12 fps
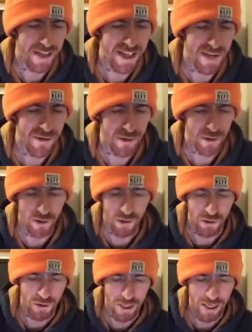
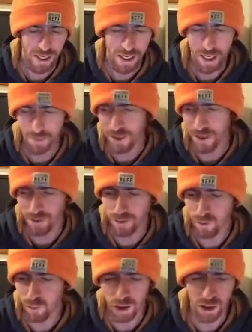Eastern time and what